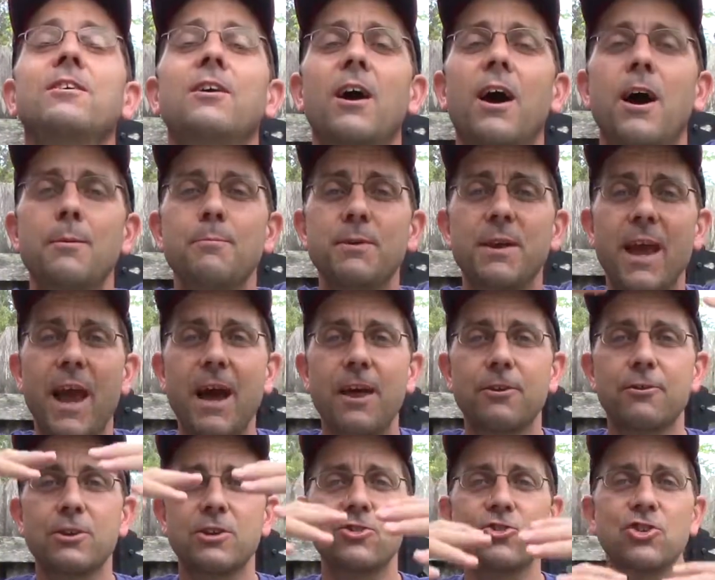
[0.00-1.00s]
I'm
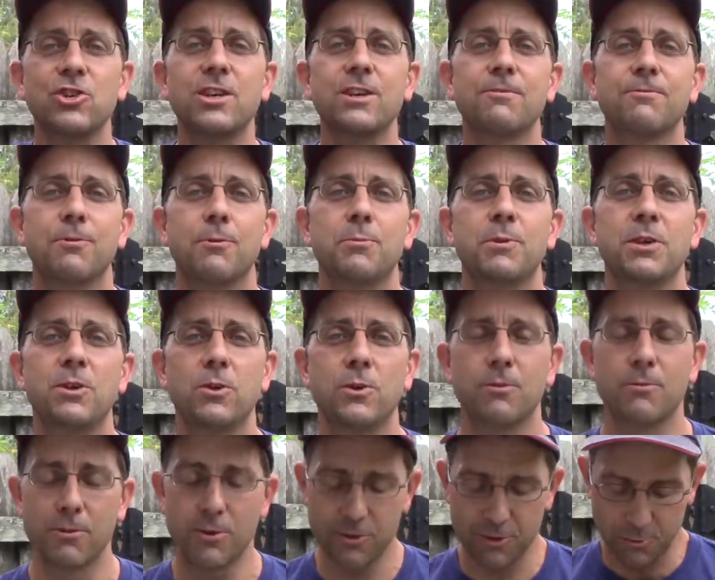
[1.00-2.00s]
gathering qi from the
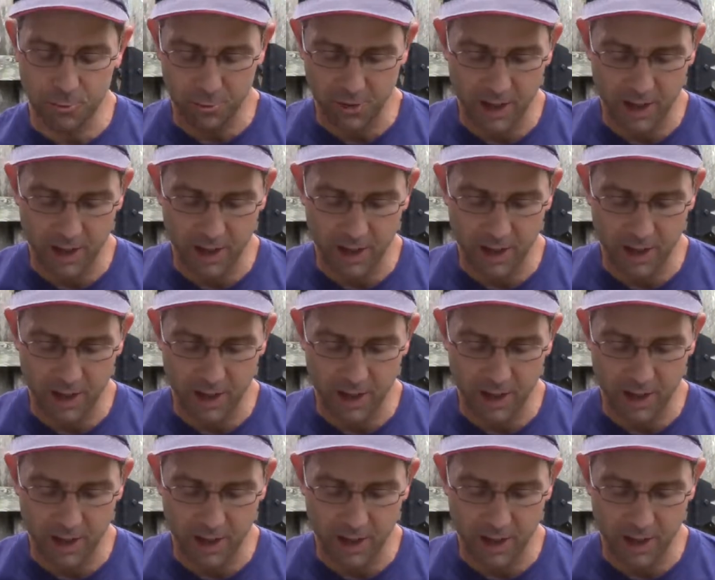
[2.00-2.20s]
universe and